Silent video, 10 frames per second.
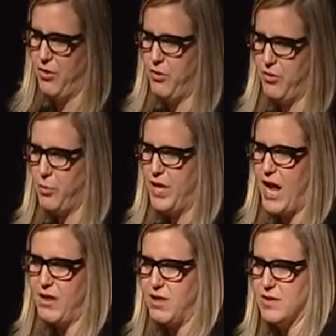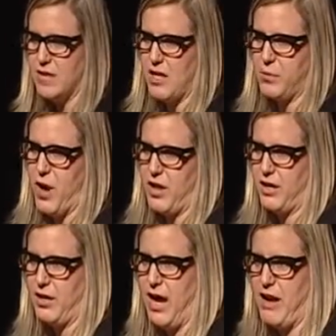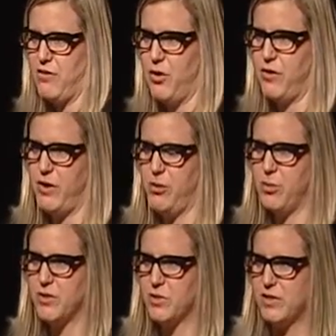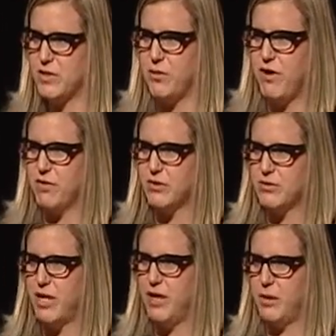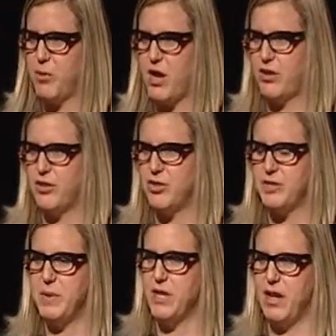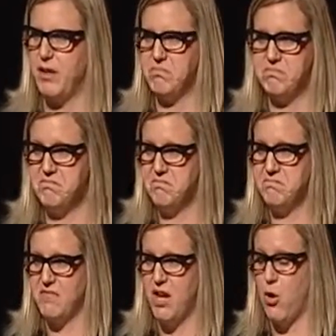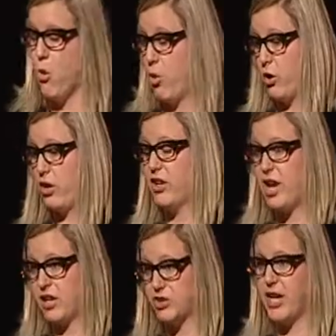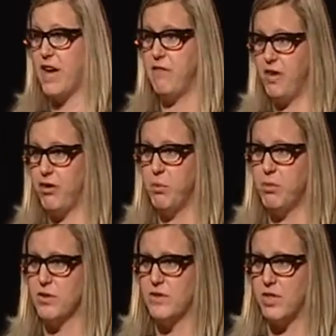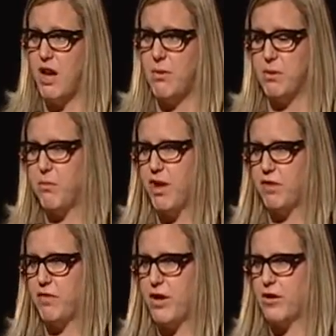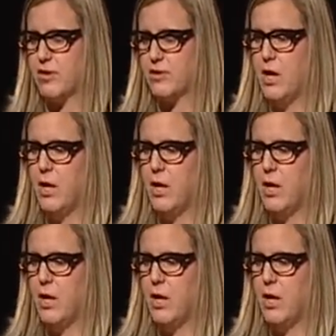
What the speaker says: the reality is that a product can have no variables whatsoever, right? A product could just be a name. Or it could actually have variables and common modifiers.